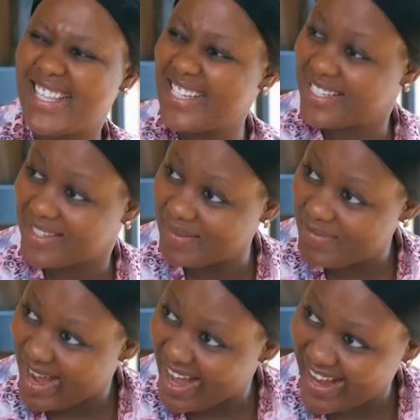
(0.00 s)
This
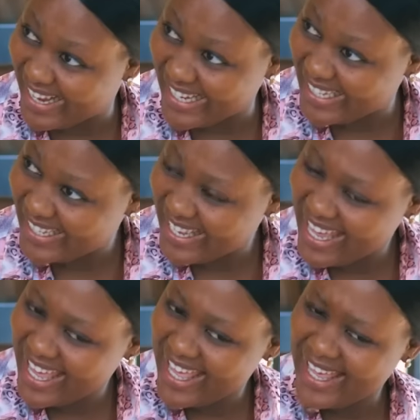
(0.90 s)
smile.
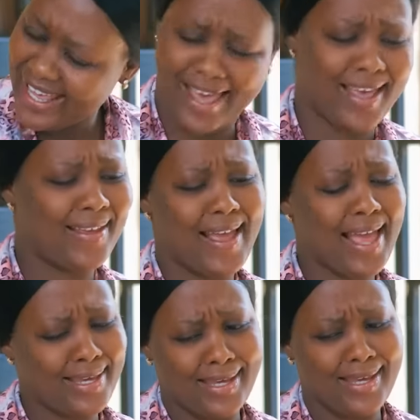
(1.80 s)

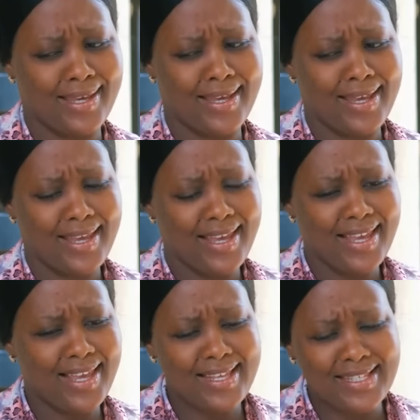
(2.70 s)
Aggie,
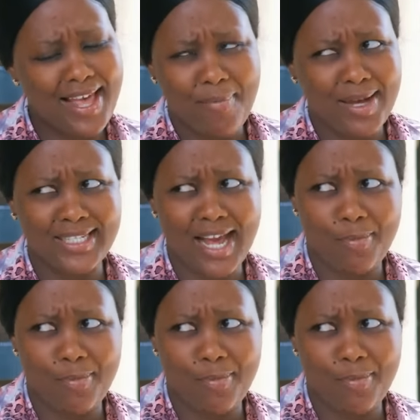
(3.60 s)
is it about the